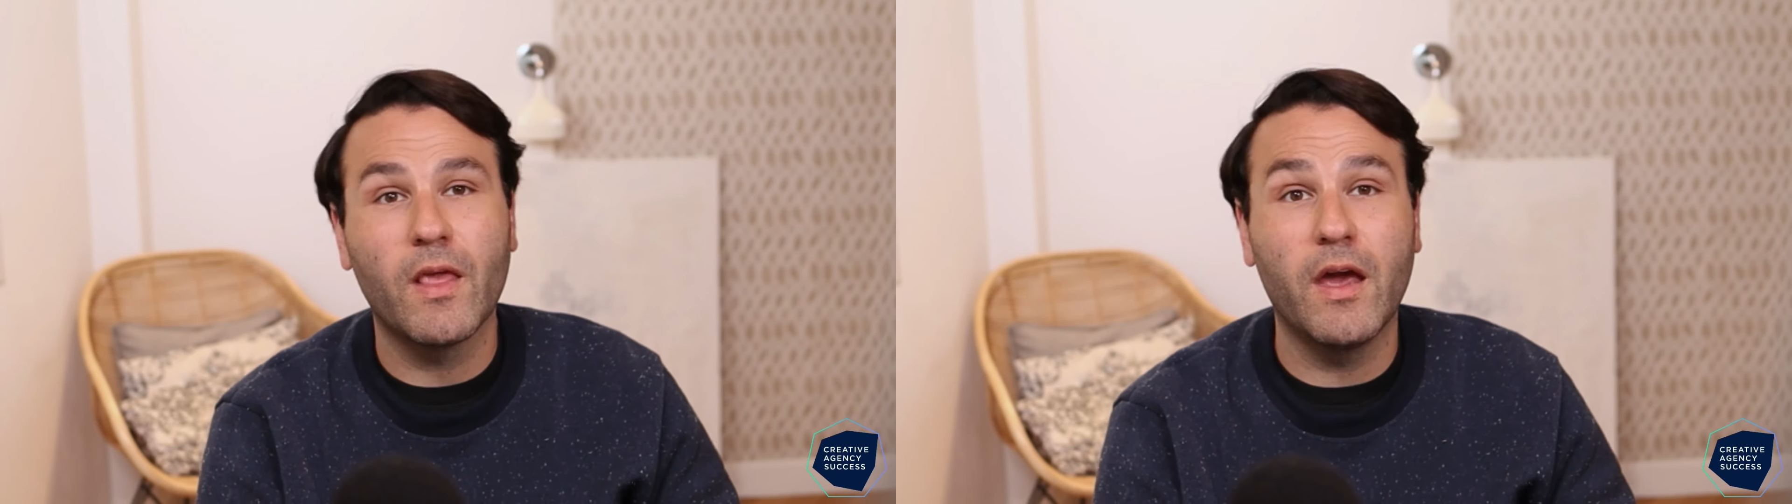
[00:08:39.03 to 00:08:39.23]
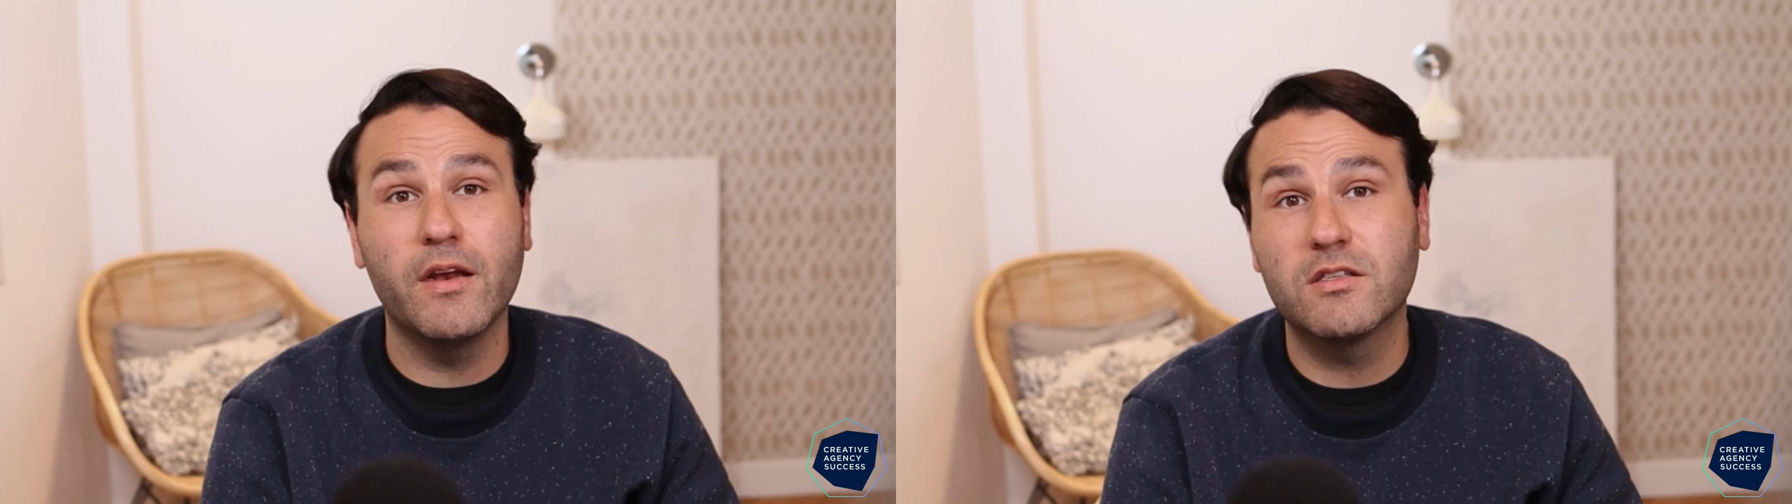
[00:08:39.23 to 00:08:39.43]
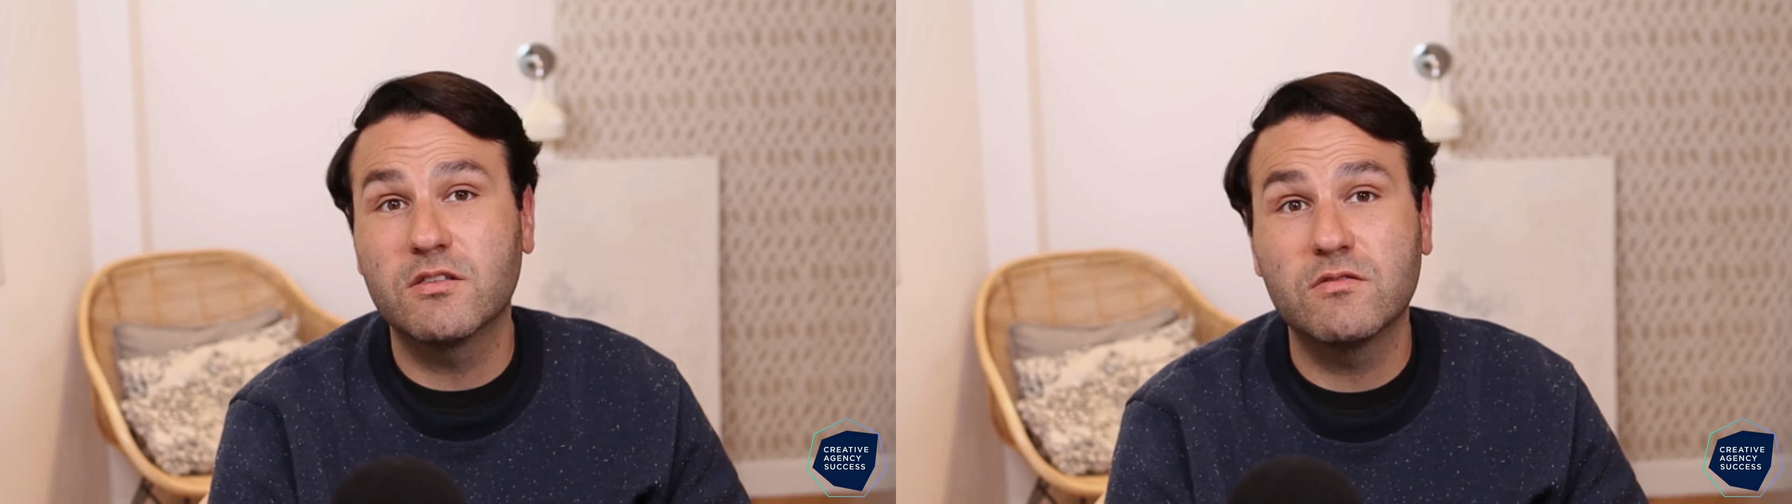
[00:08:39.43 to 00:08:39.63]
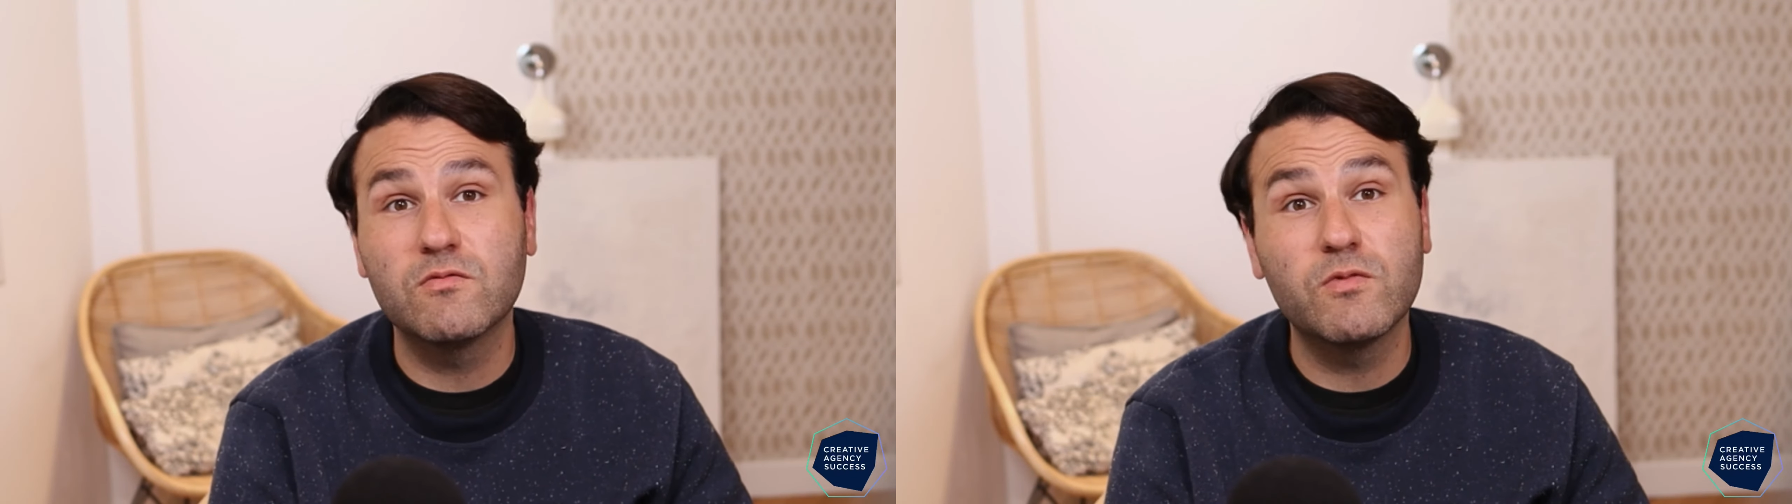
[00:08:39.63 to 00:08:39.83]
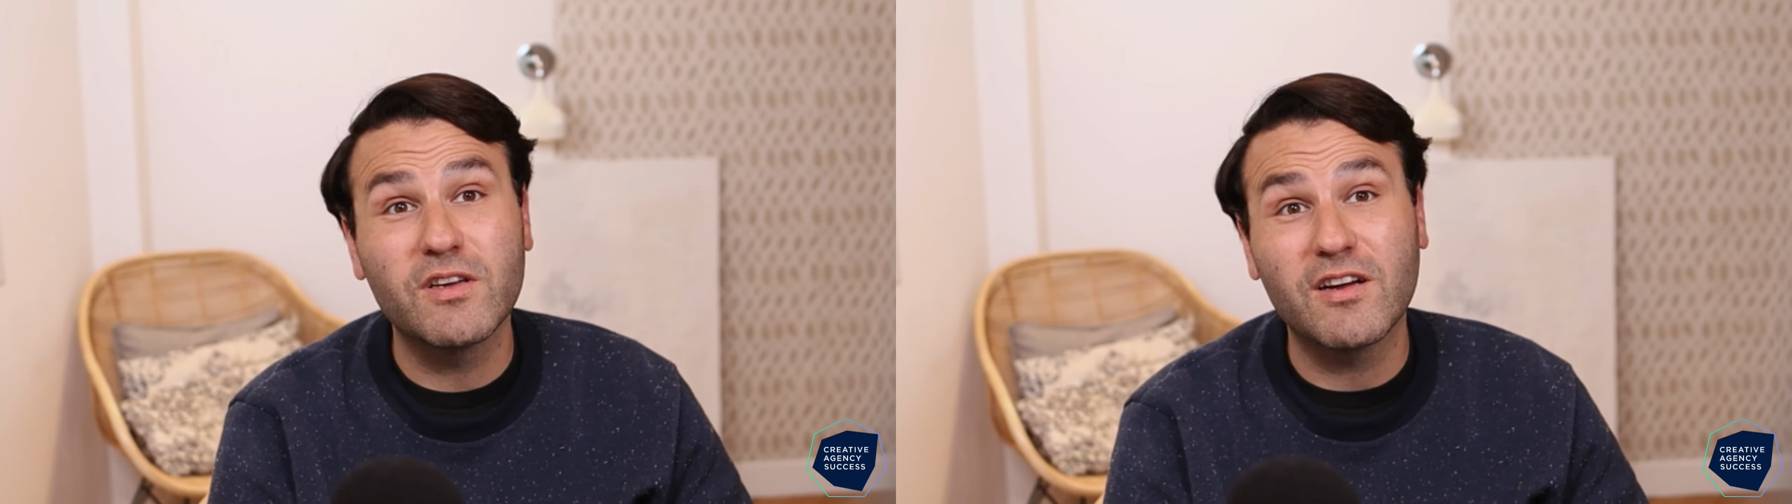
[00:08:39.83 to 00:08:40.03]
And it's
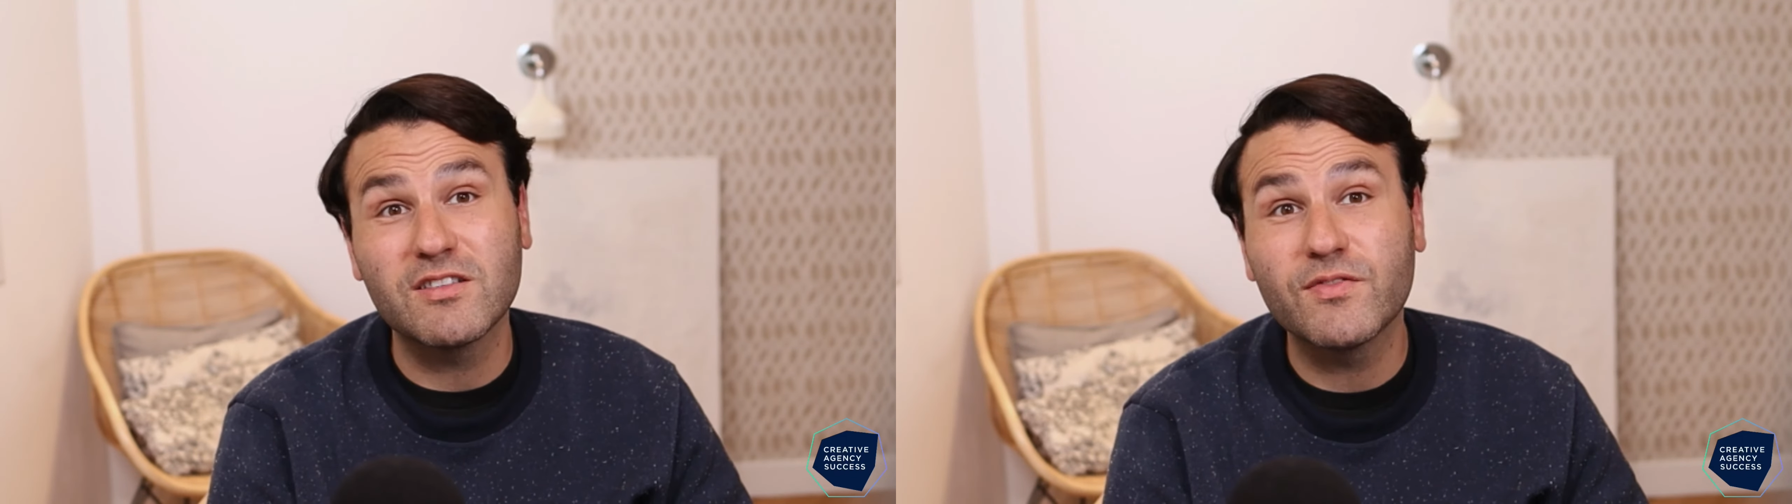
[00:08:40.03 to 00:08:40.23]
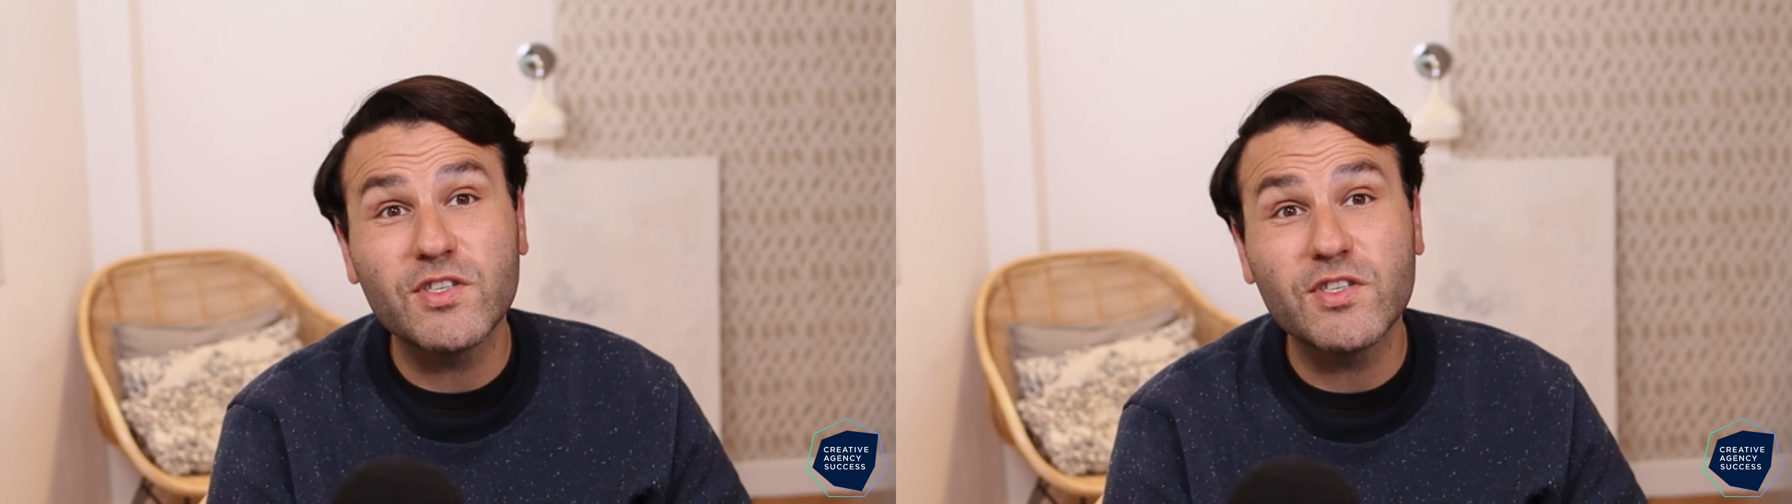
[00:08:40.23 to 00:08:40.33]
really cost